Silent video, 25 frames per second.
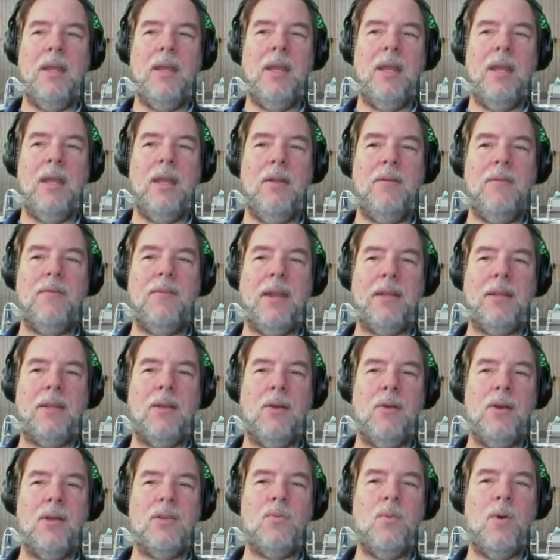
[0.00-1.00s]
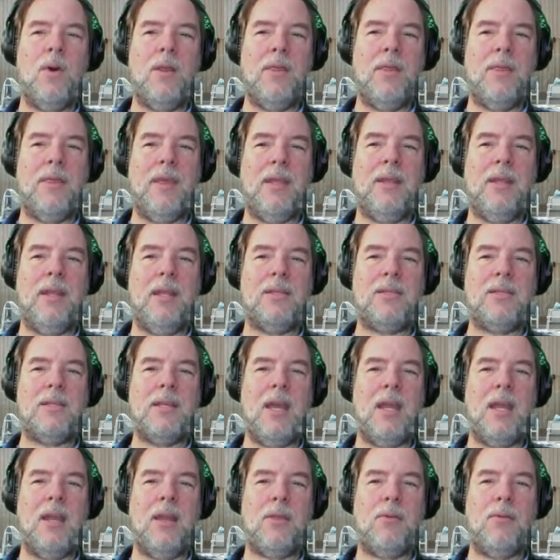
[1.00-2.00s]
And in fact, there is one thing that's
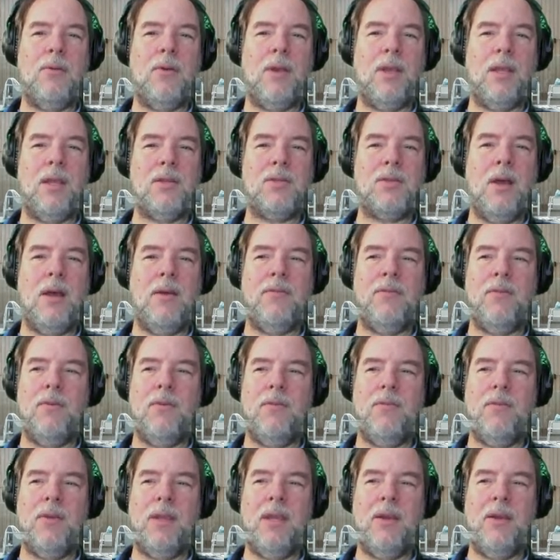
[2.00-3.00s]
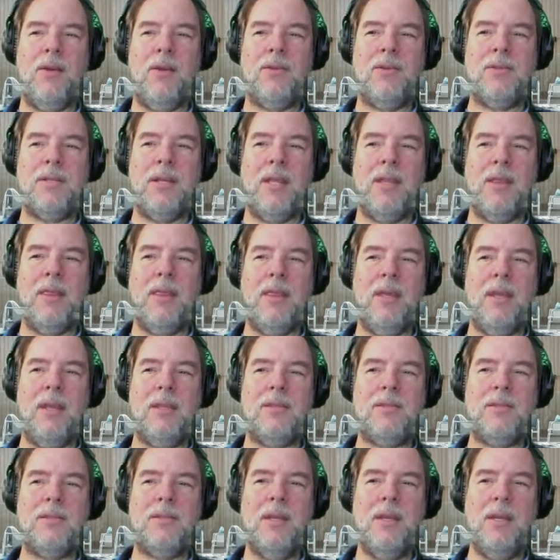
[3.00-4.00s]
kind of throwing us off over here, is that
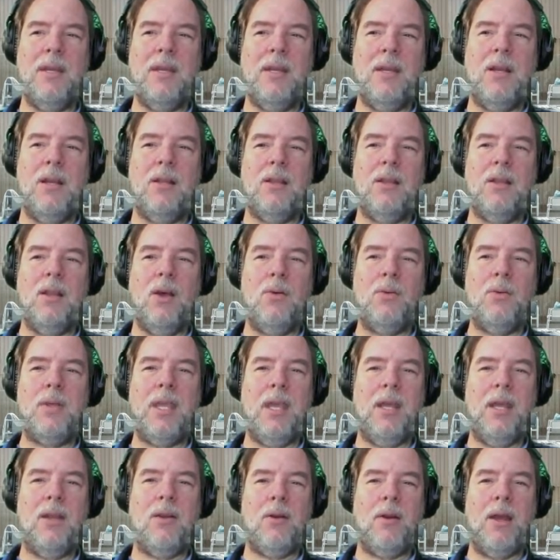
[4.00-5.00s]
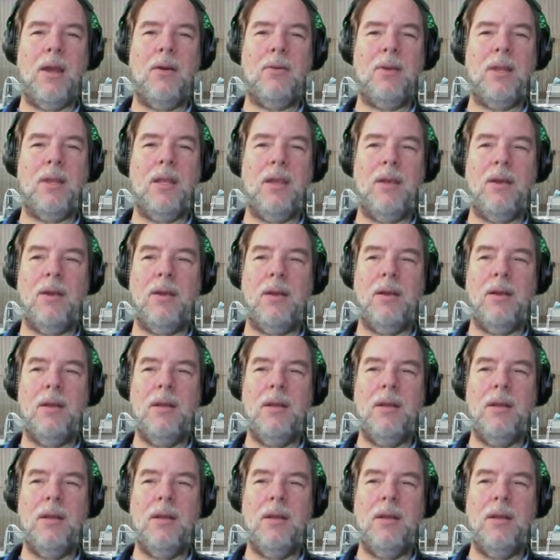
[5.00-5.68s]
this locator out here